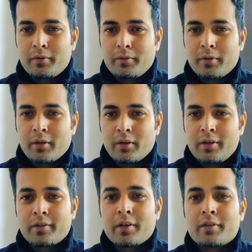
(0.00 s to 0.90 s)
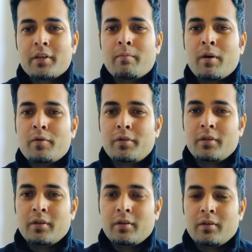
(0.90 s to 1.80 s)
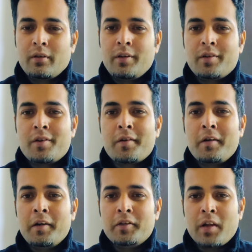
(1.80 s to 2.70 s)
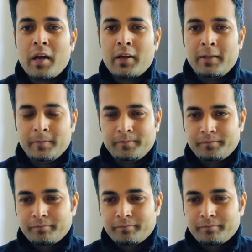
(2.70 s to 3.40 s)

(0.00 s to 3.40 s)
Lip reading: to discuss about internet lease line.